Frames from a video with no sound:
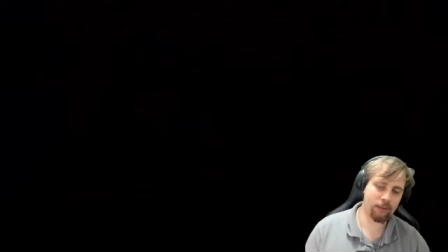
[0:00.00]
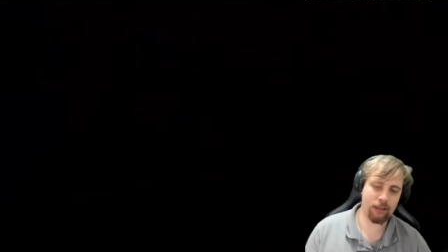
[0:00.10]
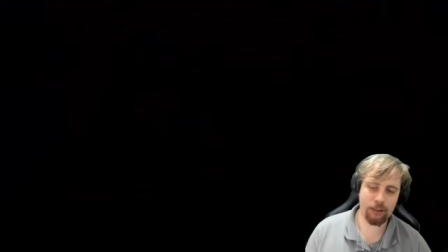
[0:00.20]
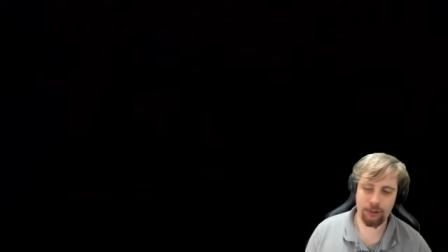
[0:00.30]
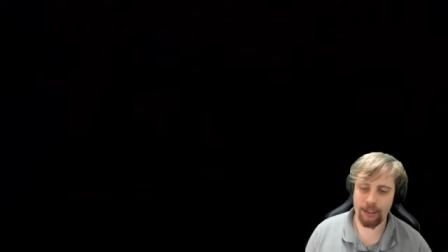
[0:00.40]

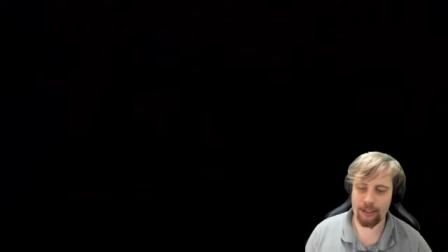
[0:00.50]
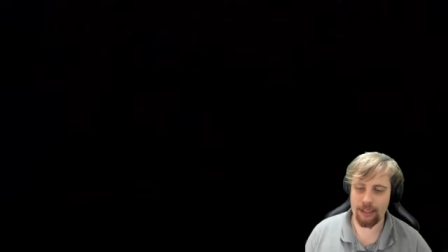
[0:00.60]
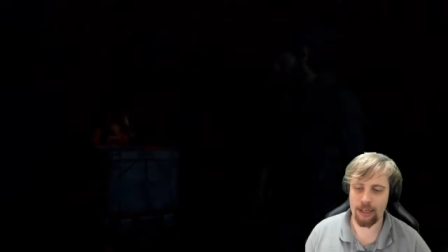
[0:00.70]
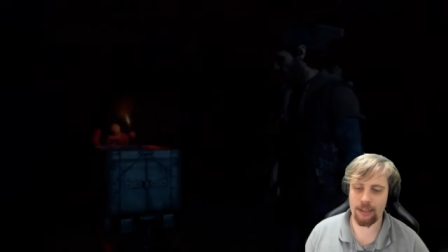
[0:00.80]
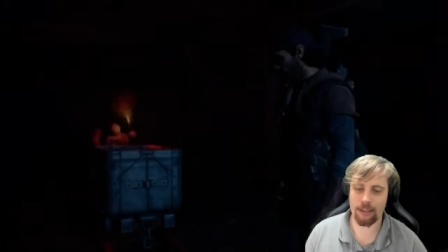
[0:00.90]
Good luck trying to get
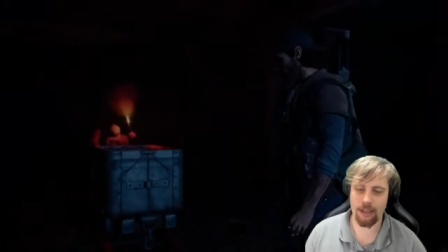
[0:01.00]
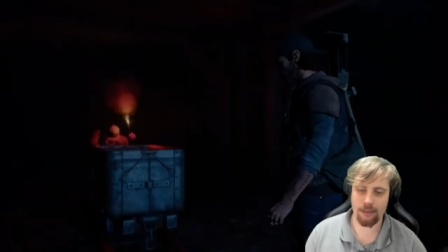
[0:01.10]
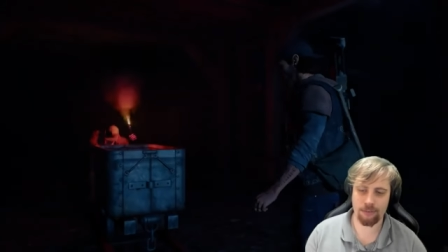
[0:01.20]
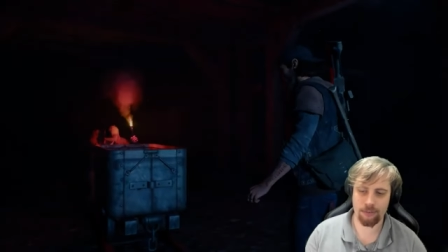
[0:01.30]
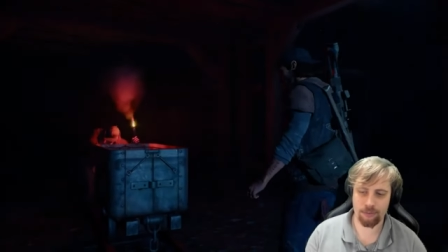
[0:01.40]
that out of the
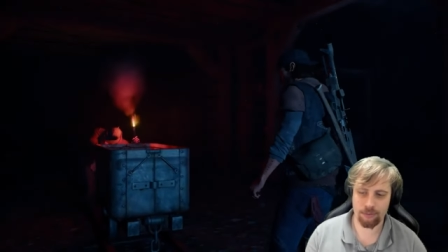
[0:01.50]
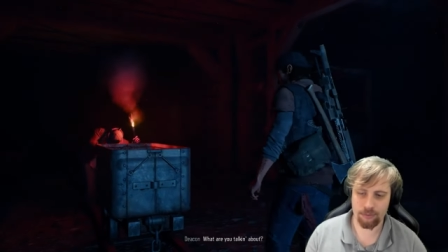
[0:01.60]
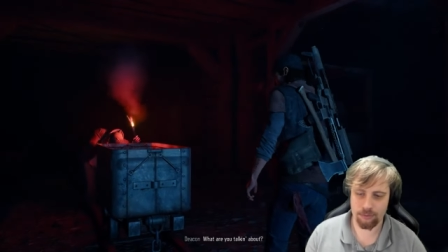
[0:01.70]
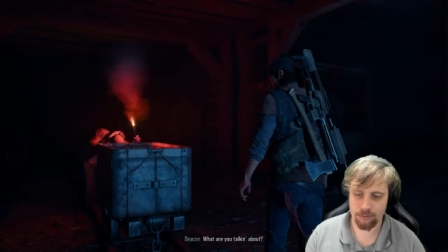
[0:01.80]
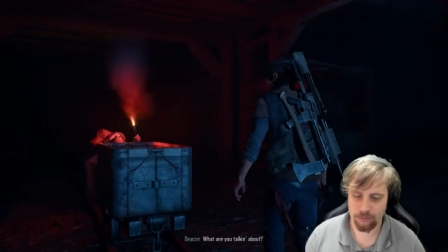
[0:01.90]
cave. What
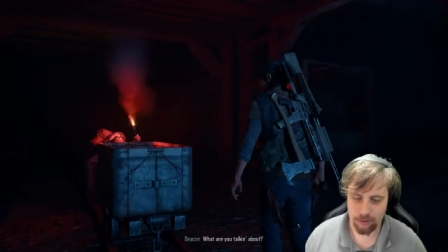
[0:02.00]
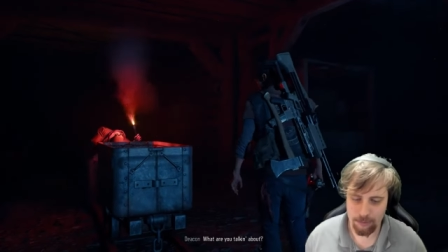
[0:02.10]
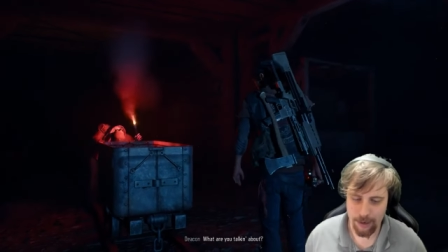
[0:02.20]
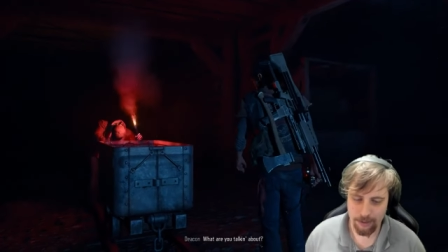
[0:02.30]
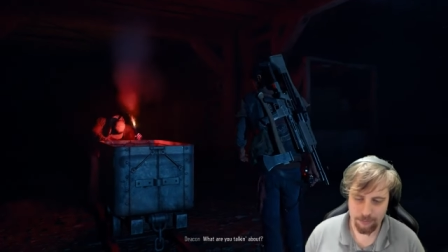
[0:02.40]
are you talking?
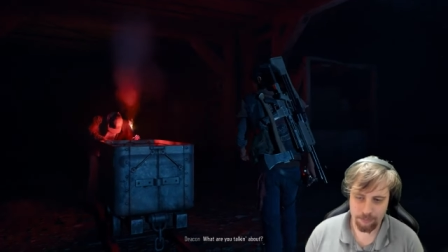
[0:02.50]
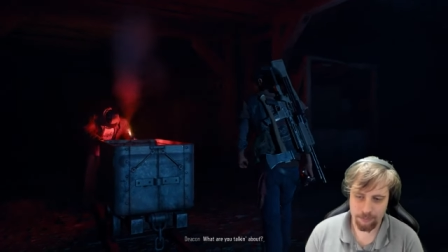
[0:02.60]
Never mind.